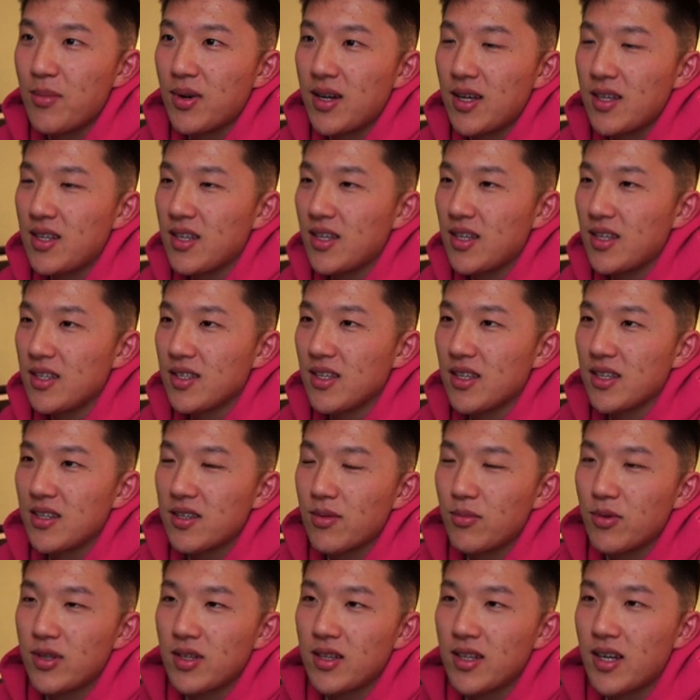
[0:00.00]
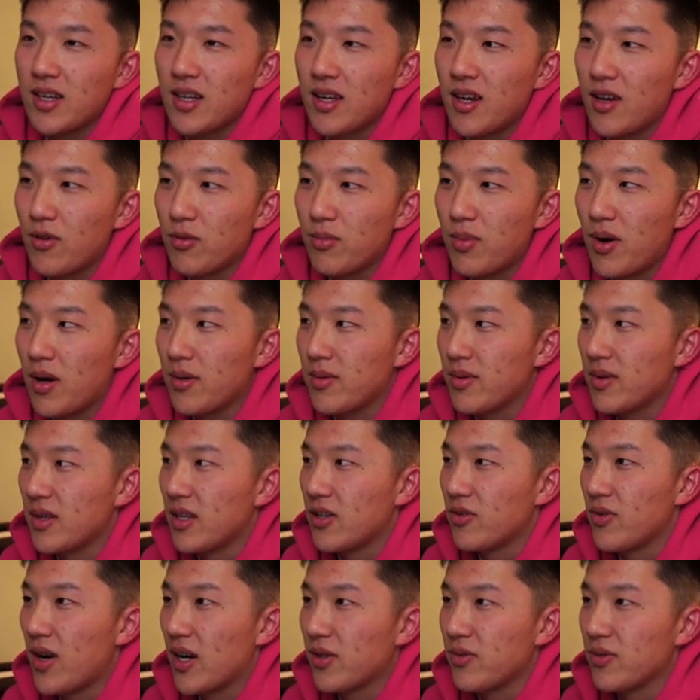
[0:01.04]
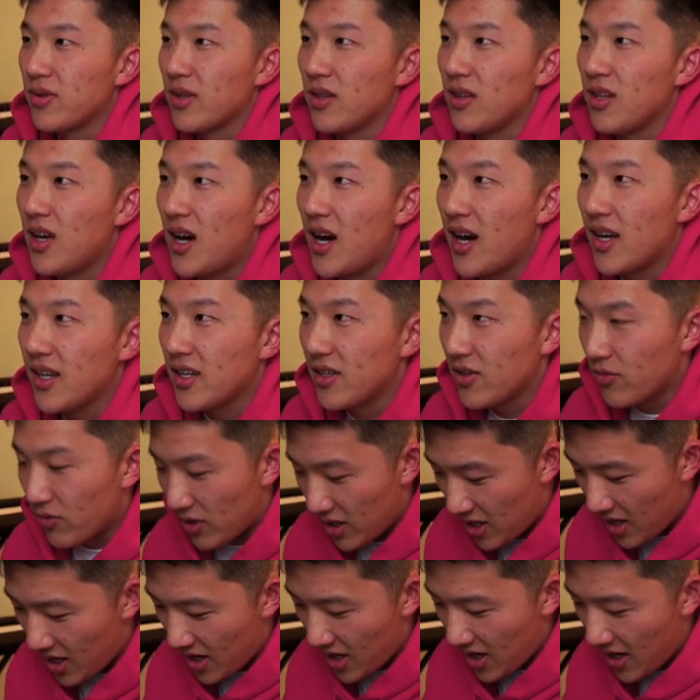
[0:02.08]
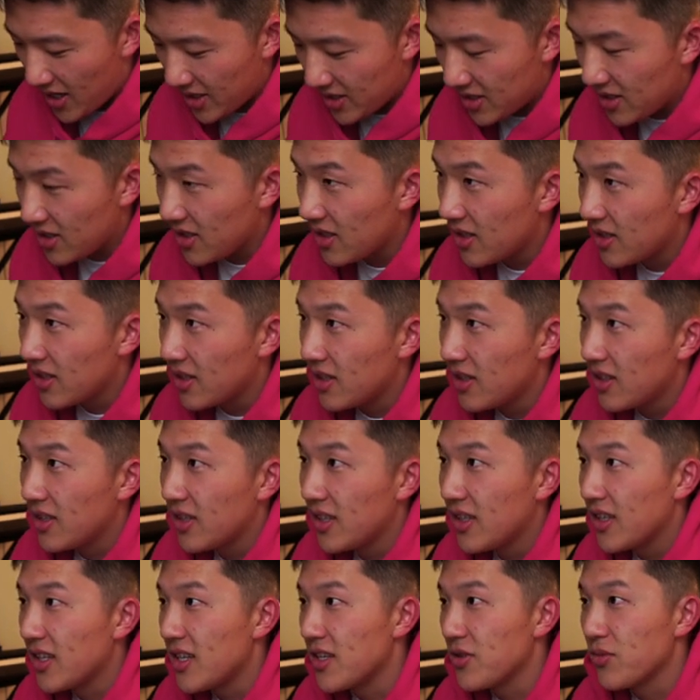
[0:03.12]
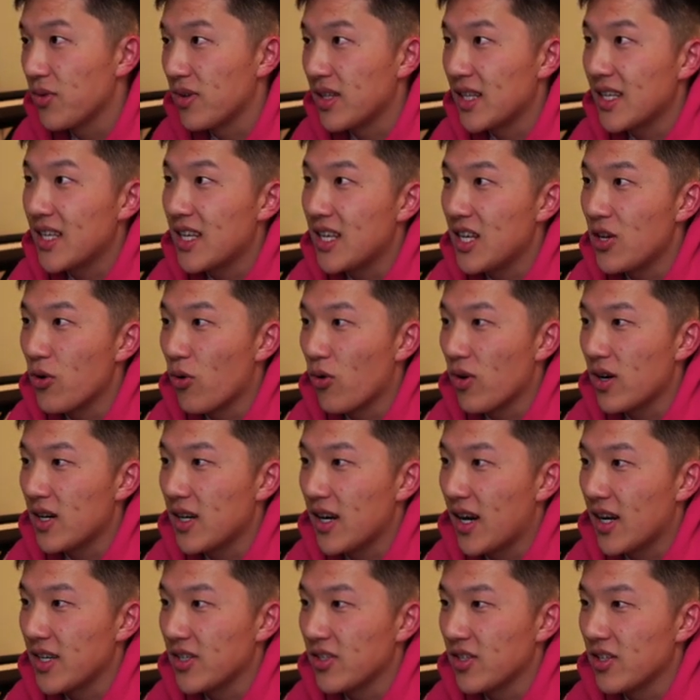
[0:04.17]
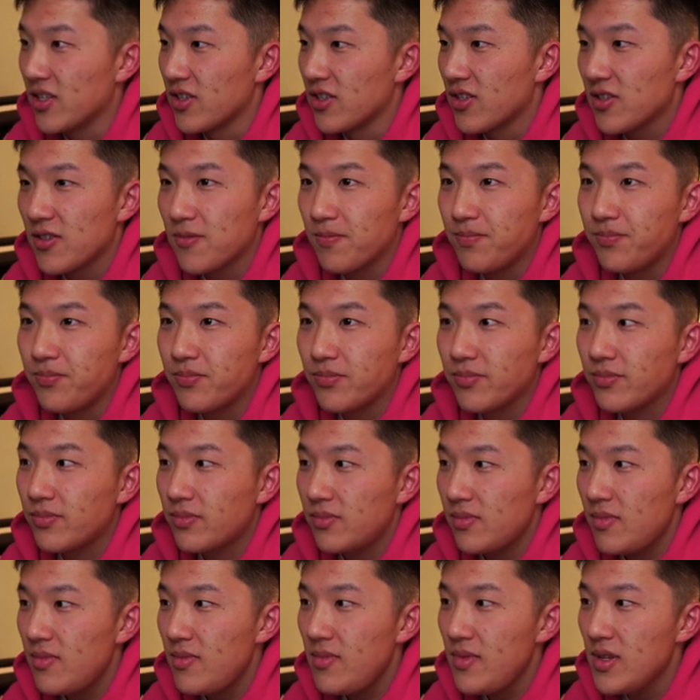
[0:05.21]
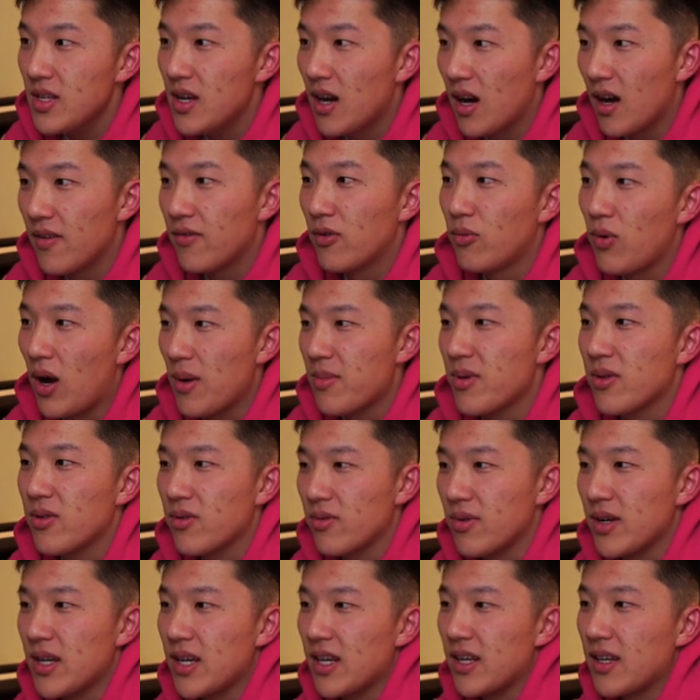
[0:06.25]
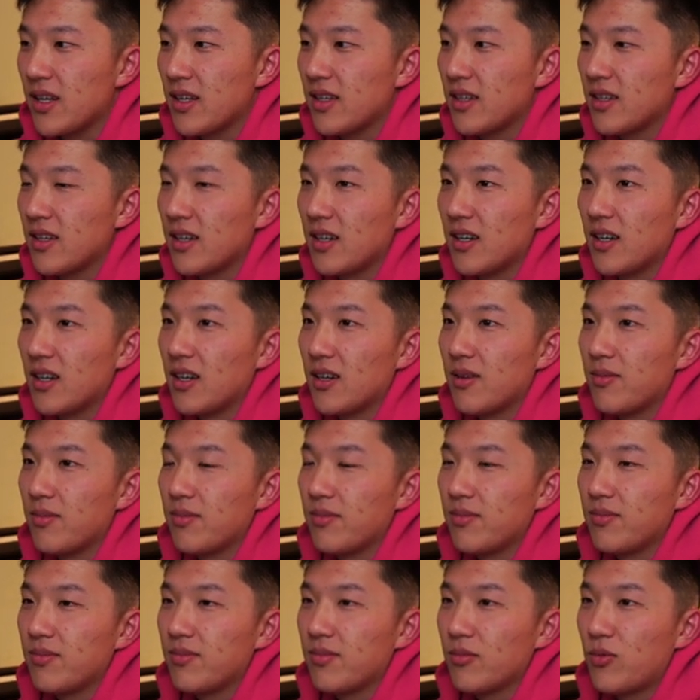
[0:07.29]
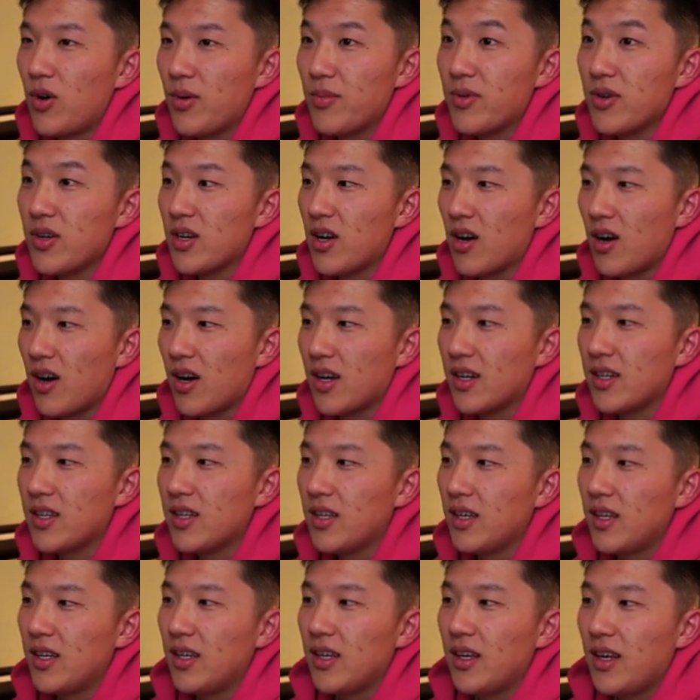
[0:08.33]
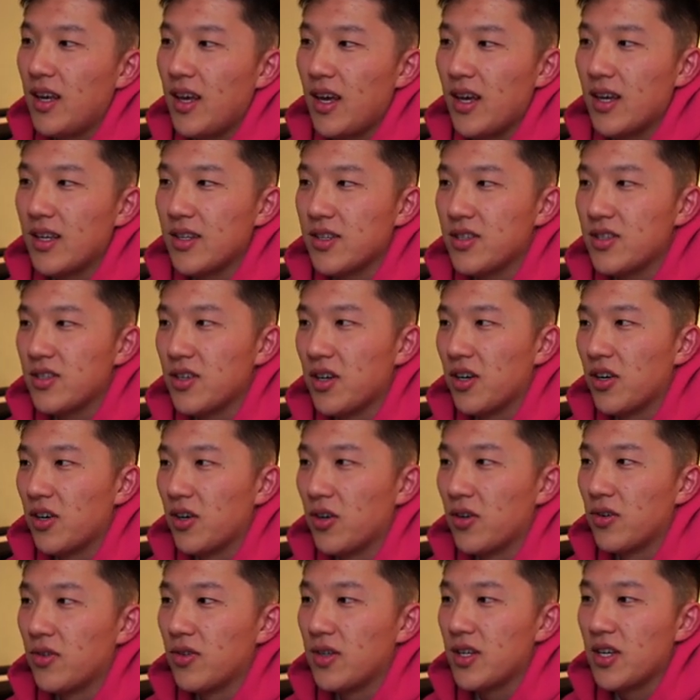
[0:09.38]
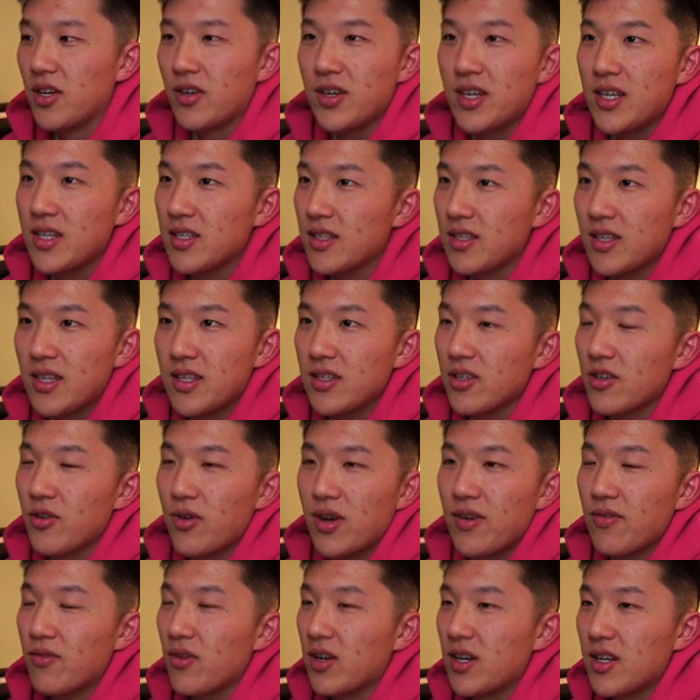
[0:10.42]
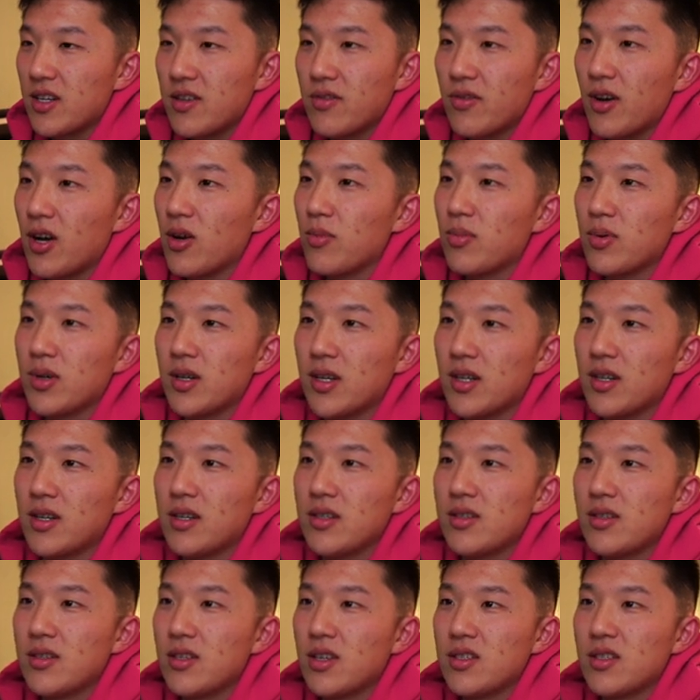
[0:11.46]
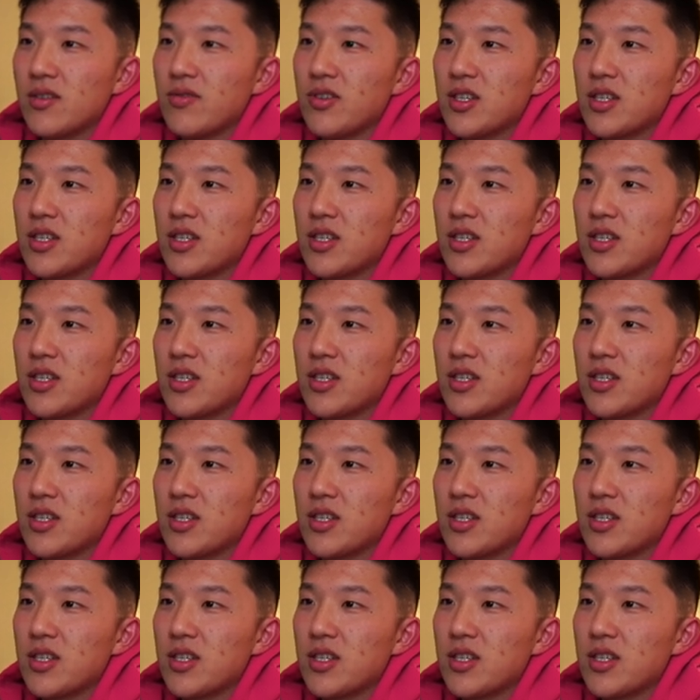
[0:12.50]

but I think he's like someone that I will probably interact with a lot. Rahat, he's one of the key organizers of Web three, um, Web three Con, and so you know he's he's a great front end developer, tons of